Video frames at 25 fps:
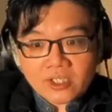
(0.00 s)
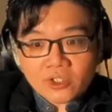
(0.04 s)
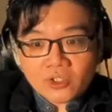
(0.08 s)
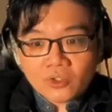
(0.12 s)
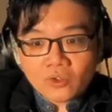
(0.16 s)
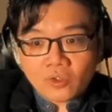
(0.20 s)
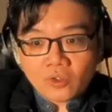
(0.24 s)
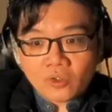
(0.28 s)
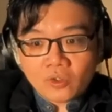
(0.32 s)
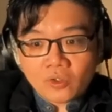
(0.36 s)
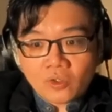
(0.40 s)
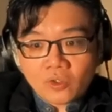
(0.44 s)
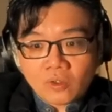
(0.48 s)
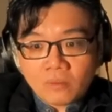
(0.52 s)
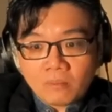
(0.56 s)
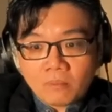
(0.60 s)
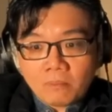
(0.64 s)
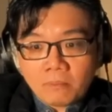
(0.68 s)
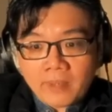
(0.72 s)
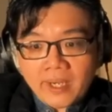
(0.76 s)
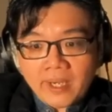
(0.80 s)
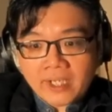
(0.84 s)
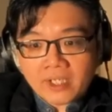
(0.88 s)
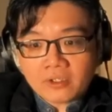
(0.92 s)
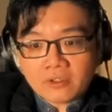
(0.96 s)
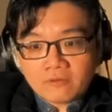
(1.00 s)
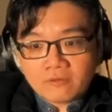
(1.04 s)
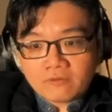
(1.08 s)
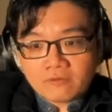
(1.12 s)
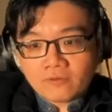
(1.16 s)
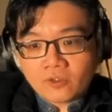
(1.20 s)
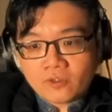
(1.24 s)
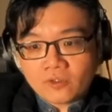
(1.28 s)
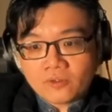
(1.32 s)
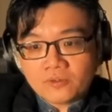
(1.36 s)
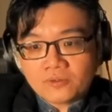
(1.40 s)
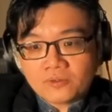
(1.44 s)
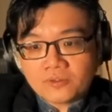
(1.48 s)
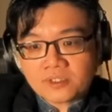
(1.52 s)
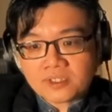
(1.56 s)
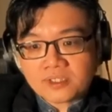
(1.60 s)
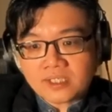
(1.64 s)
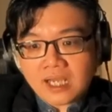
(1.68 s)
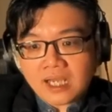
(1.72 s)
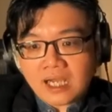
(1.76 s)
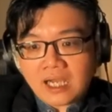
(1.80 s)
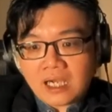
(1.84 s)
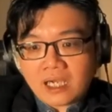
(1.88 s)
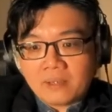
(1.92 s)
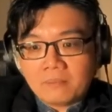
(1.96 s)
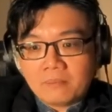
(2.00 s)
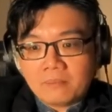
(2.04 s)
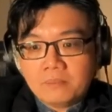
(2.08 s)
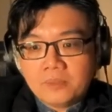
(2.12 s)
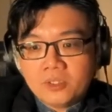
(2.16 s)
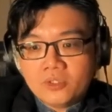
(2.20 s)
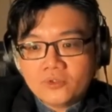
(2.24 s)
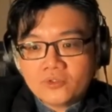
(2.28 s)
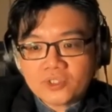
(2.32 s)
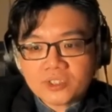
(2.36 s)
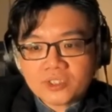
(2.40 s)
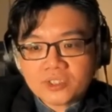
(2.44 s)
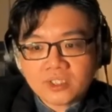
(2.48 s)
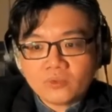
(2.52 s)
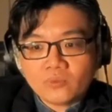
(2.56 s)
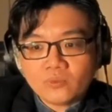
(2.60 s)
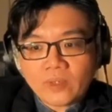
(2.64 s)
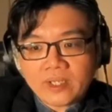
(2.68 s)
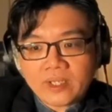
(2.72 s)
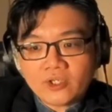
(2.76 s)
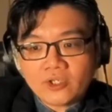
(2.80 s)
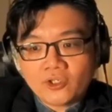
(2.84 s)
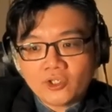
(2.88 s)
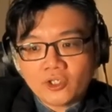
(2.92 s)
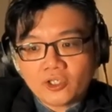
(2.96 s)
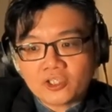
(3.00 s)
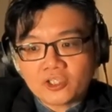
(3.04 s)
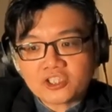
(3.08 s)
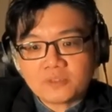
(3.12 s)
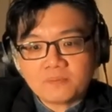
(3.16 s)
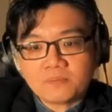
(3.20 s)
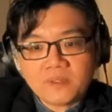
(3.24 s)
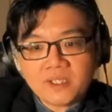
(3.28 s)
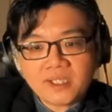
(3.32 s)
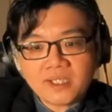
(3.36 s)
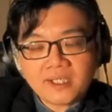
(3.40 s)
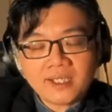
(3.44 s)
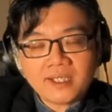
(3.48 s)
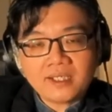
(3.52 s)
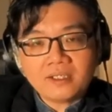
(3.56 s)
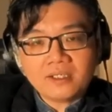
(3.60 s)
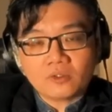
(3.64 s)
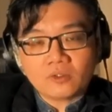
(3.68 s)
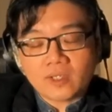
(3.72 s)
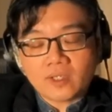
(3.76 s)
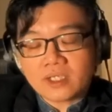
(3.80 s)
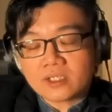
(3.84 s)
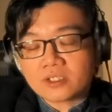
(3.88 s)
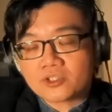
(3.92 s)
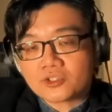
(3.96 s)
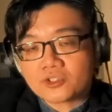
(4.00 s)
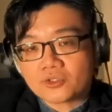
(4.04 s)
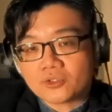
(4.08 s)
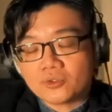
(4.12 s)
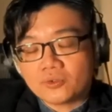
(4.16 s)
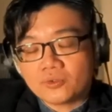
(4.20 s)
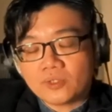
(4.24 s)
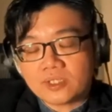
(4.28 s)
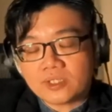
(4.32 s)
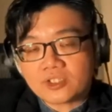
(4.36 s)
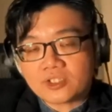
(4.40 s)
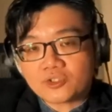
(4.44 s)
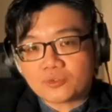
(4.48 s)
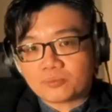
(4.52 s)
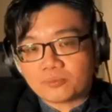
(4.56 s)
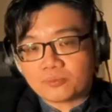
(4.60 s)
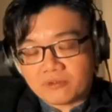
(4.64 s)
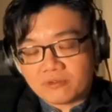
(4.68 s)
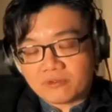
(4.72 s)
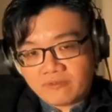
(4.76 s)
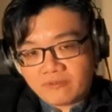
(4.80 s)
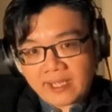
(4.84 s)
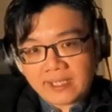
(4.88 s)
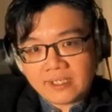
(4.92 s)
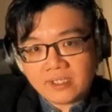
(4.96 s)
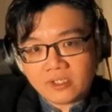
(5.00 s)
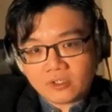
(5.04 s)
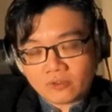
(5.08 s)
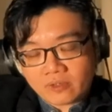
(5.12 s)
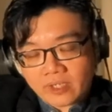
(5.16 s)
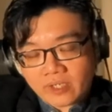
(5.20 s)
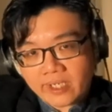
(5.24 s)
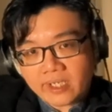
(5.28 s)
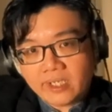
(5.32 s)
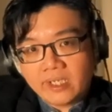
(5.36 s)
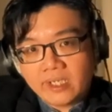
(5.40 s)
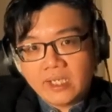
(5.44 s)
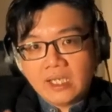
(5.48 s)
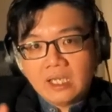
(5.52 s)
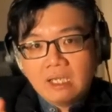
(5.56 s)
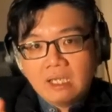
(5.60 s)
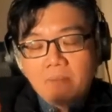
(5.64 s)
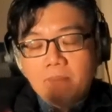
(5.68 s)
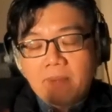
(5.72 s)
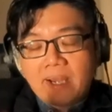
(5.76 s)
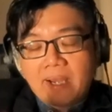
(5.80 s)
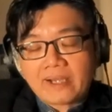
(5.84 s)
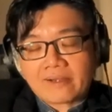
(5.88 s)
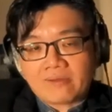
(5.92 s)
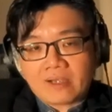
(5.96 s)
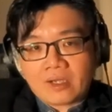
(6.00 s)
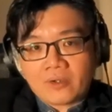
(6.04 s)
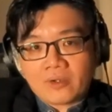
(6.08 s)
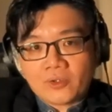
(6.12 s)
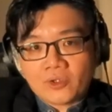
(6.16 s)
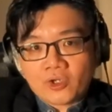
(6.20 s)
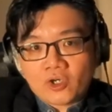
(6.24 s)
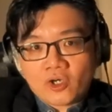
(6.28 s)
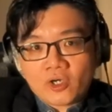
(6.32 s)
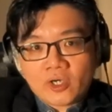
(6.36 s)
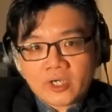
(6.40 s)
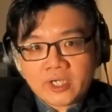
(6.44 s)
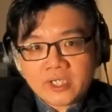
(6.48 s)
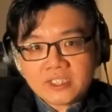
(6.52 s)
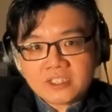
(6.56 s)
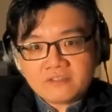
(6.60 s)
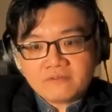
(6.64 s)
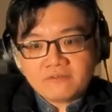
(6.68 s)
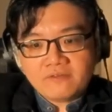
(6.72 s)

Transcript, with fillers: your microphones are muted when you're not speaking, all right? So as to prevent your right background noise,